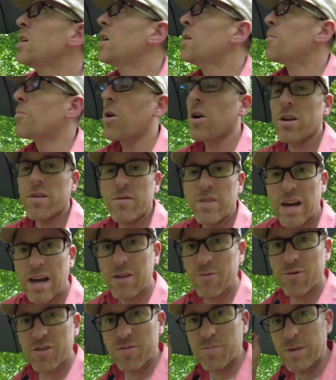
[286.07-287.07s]
part of
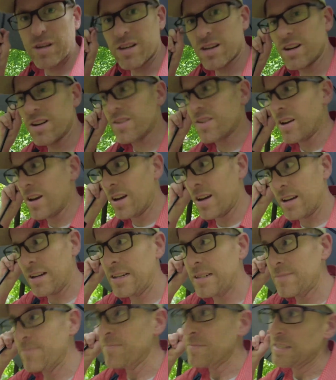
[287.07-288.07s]
that was because
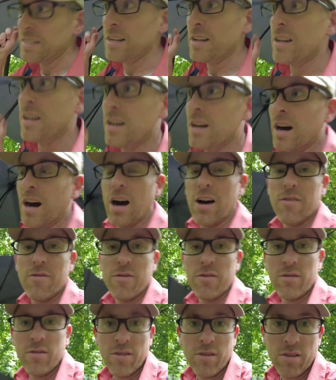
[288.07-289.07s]

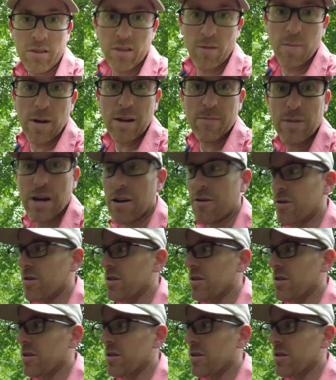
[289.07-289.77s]
of the manpower